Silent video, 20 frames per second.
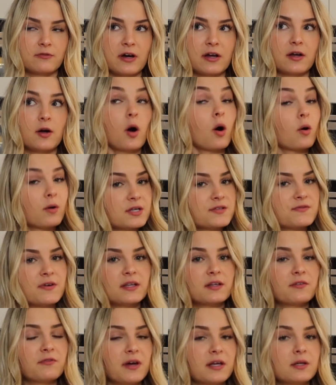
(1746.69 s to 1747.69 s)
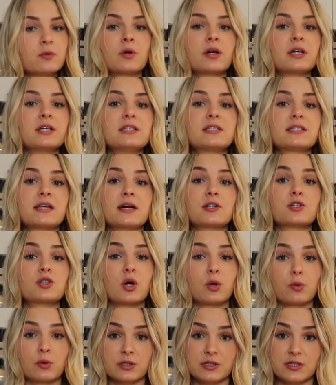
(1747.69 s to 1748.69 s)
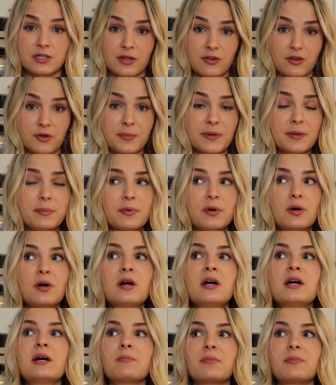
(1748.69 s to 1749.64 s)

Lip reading: I always felt offended what he said towards other people,